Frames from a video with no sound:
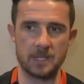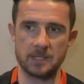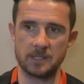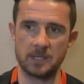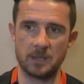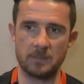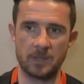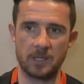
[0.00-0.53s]
The
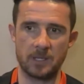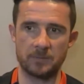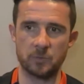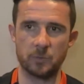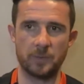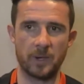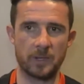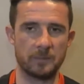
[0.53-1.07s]
same thing, I've
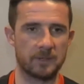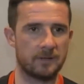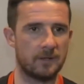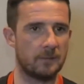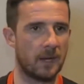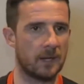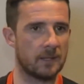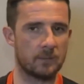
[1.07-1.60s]
not picked my
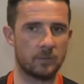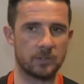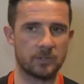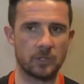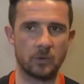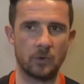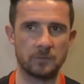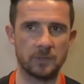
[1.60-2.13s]
team either, which
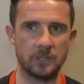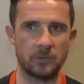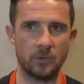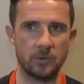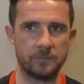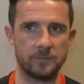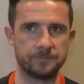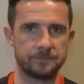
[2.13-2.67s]
I normally
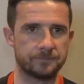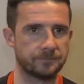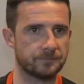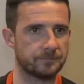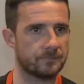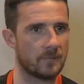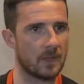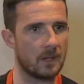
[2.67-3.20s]
do,
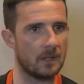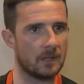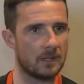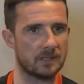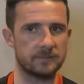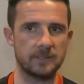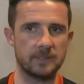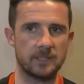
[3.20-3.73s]
because
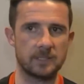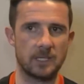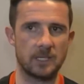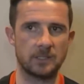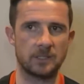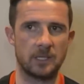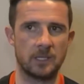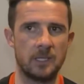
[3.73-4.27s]
I've got
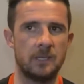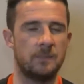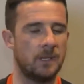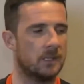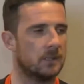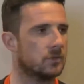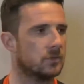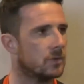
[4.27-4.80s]
decisions I need to
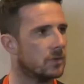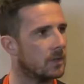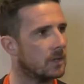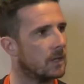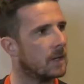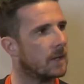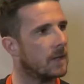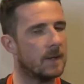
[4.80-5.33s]
make, so
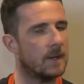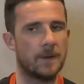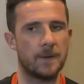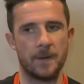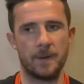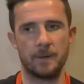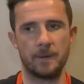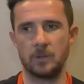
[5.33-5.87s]

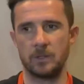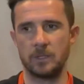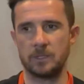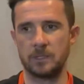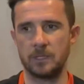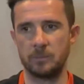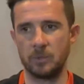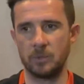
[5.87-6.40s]
I'm going to
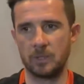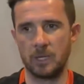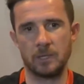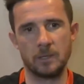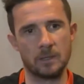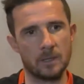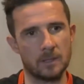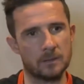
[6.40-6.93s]
sleep on it
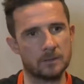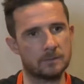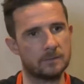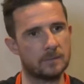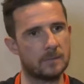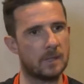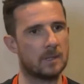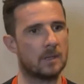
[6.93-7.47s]
another
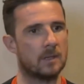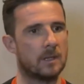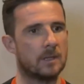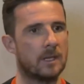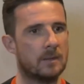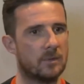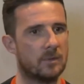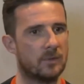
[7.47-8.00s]
night